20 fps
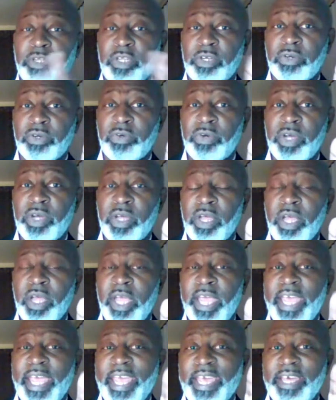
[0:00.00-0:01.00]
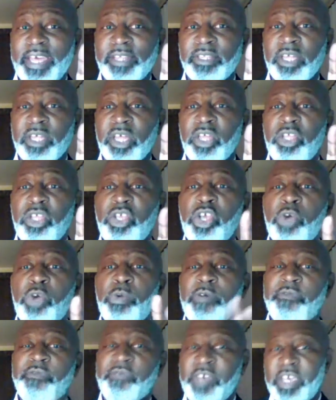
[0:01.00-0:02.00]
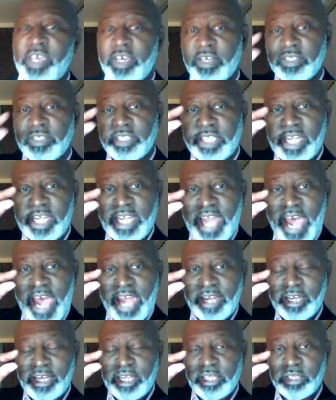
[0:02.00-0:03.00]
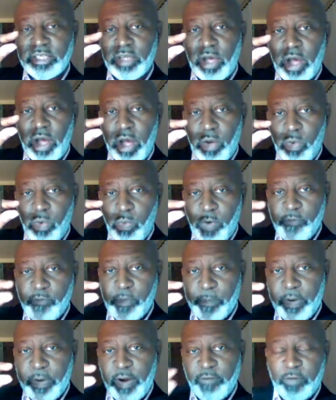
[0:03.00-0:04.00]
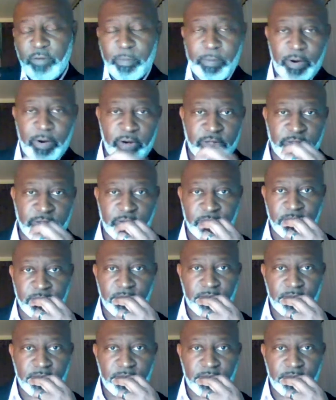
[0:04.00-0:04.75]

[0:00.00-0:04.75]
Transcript: do is you would feel just like this with a perfect person.